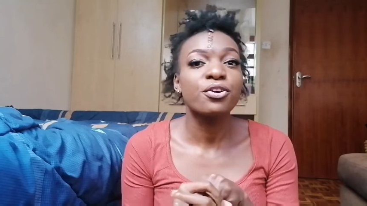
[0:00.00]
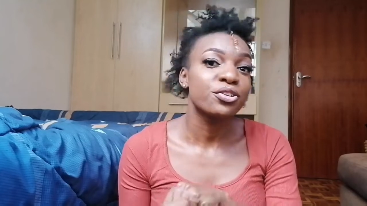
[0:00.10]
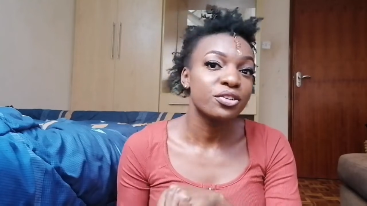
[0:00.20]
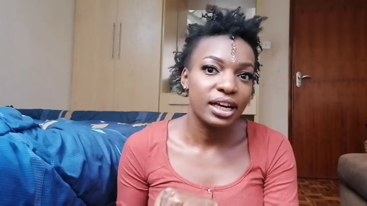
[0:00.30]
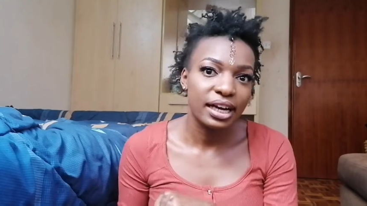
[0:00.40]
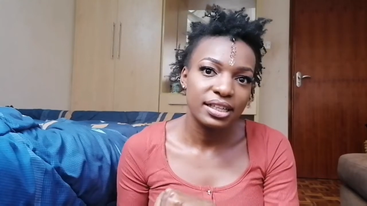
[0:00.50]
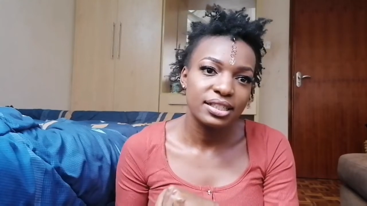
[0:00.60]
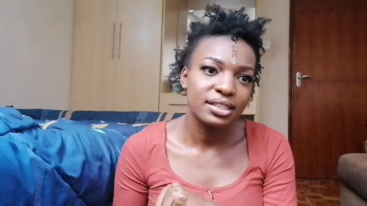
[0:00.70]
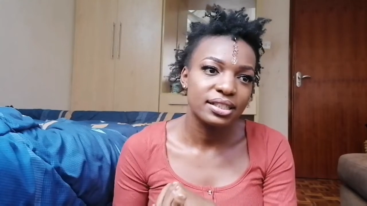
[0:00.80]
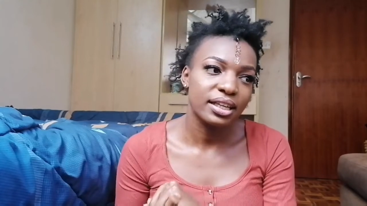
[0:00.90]
for you
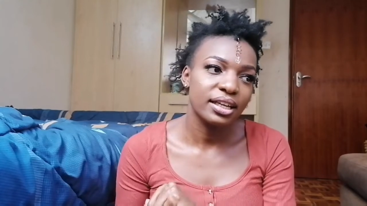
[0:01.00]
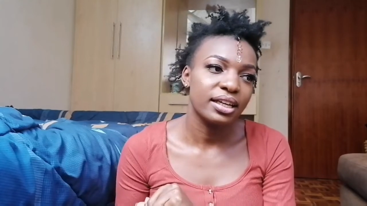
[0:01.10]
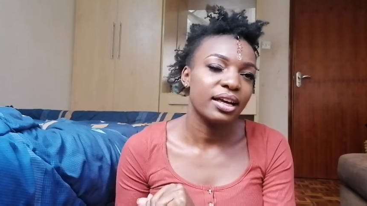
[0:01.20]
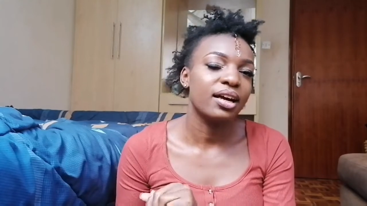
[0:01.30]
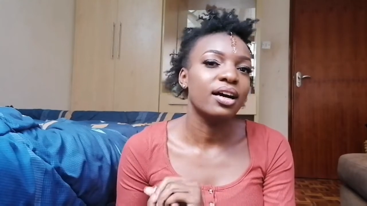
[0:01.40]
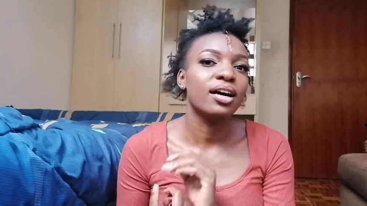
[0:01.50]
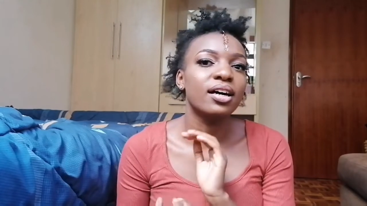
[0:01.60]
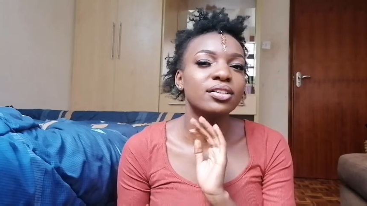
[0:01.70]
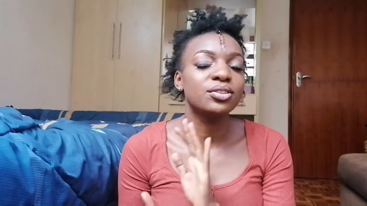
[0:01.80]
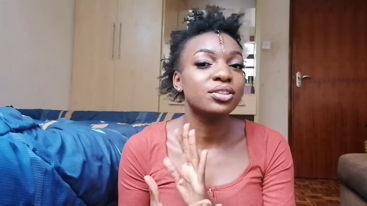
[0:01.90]
guys
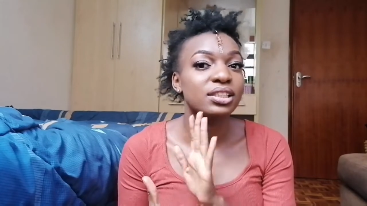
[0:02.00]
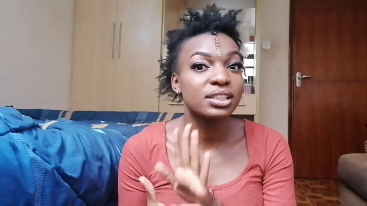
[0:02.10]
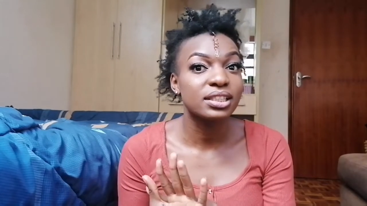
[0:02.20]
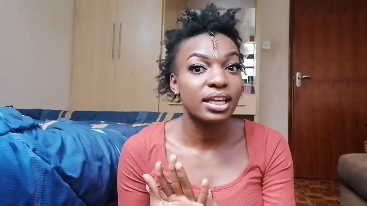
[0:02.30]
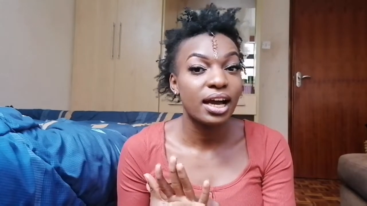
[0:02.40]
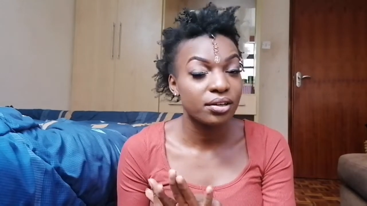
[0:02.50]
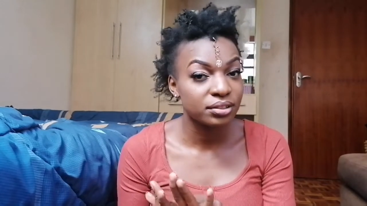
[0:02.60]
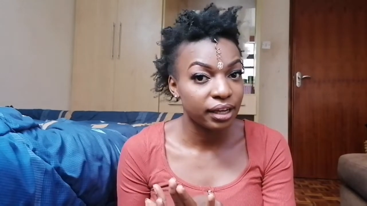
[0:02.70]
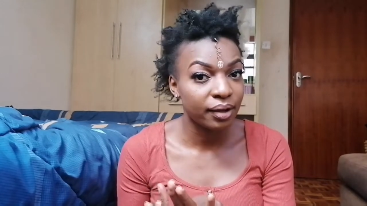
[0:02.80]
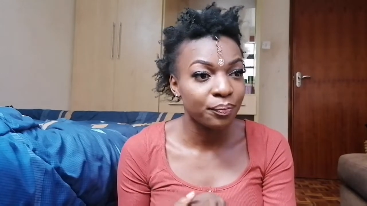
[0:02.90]
to see the
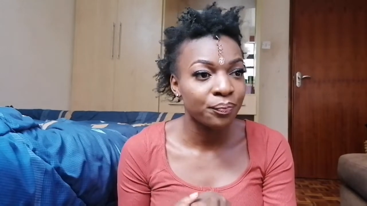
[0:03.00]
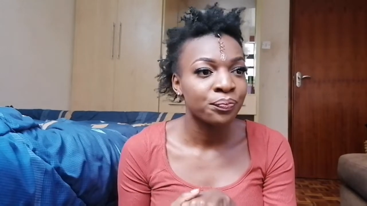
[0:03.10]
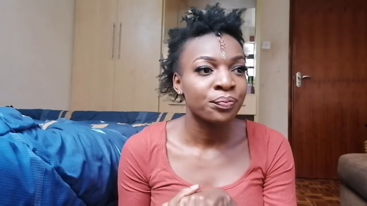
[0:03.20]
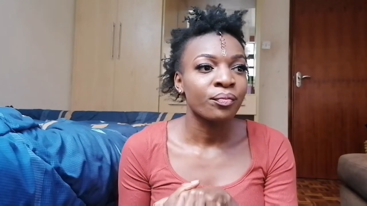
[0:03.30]
outcome